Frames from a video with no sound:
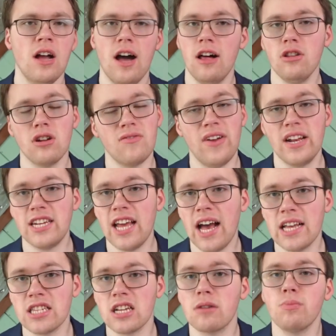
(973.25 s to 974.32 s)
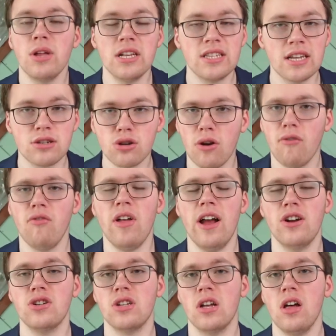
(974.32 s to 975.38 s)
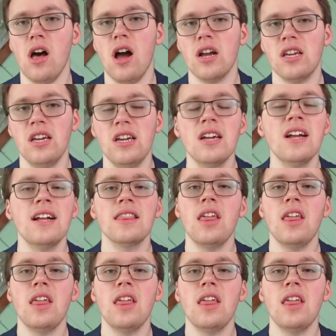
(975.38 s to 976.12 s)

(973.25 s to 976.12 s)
Looked fantastic. Plays that sort of Flyer style hockey.